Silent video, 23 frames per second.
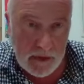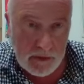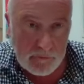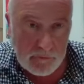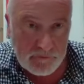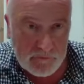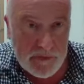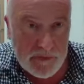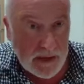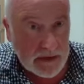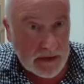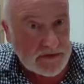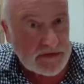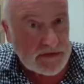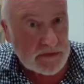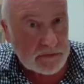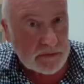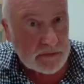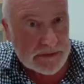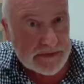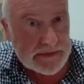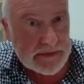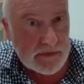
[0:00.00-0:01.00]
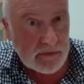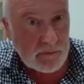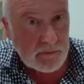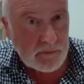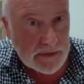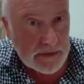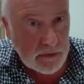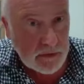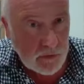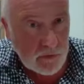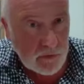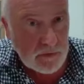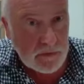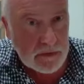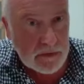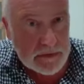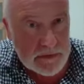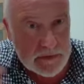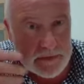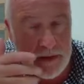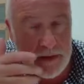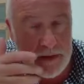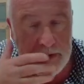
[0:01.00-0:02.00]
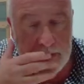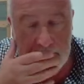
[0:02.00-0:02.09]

of naturally doing good